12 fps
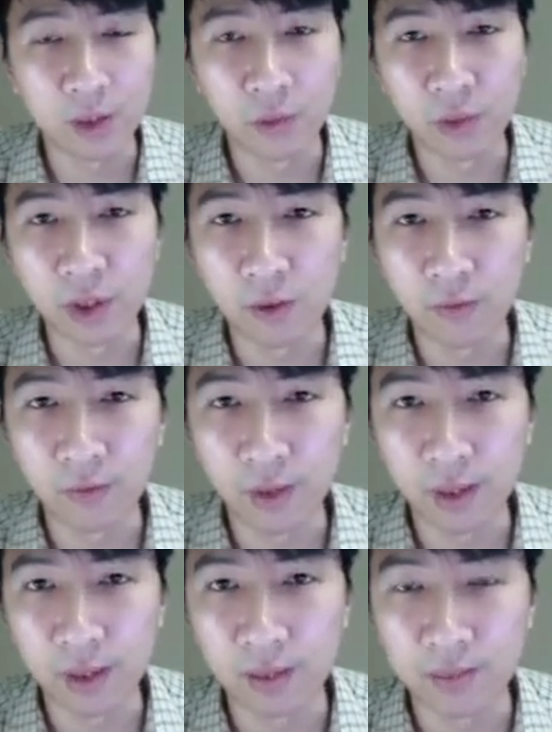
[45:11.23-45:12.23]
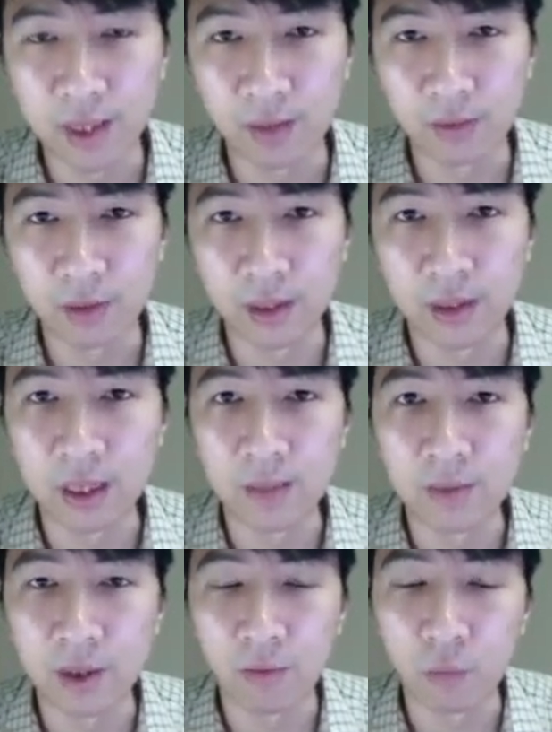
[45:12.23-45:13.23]
to reconfigure themselves in
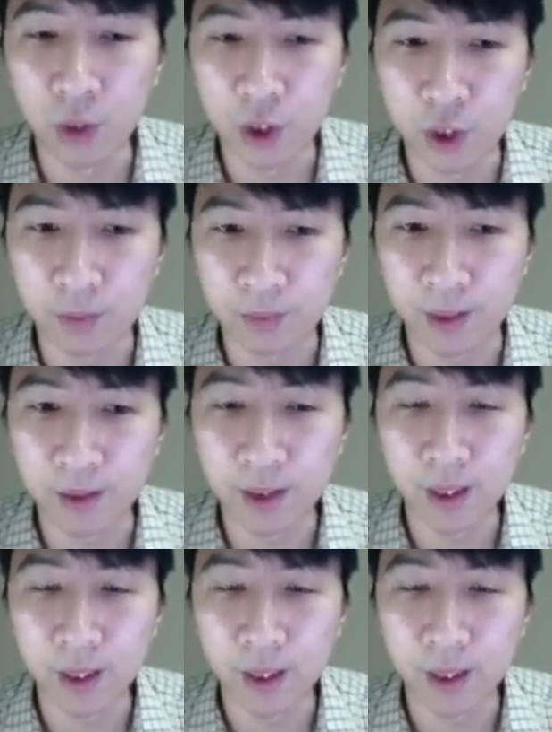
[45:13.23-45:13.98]
terms of worshipping.